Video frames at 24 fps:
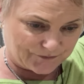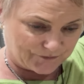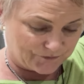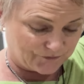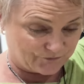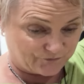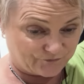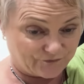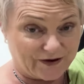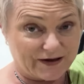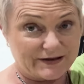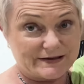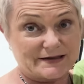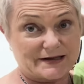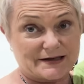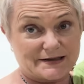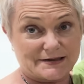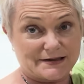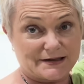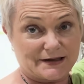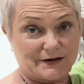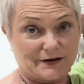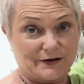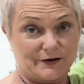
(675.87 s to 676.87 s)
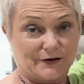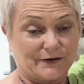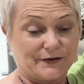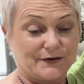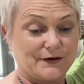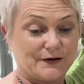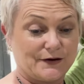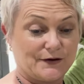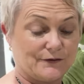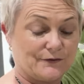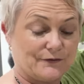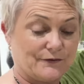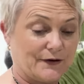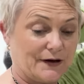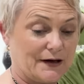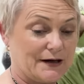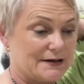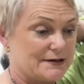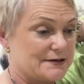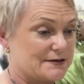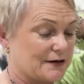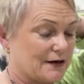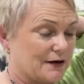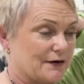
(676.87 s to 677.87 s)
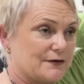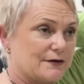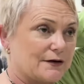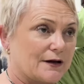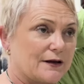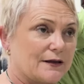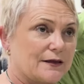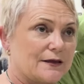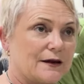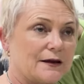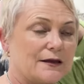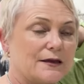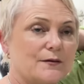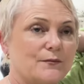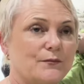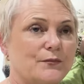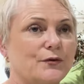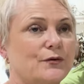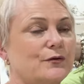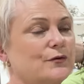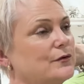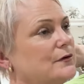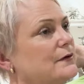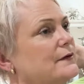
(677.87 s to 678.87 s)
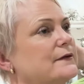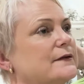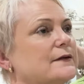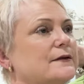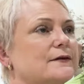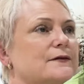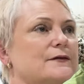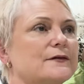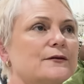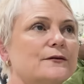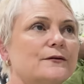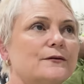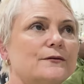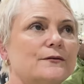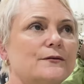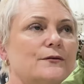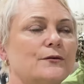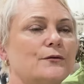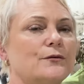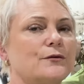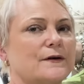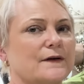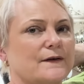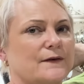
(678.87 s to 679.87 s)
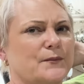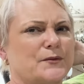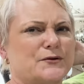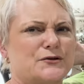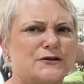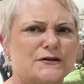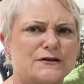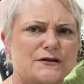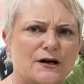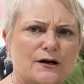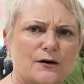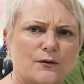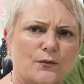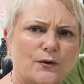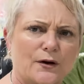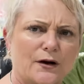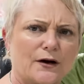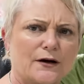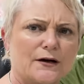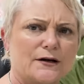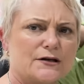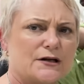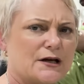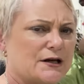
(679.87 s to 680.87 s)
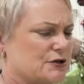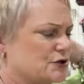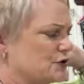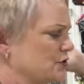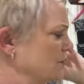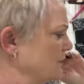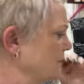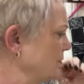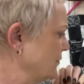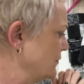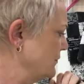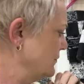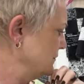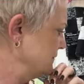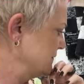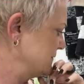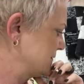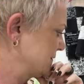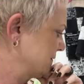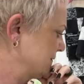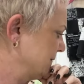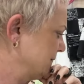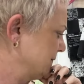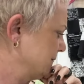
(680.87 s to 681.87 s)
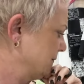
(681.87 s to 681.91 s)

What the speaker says: Fantastic. I got the red. I don't think the ball is until August, but she's going to wear it at 2 balls,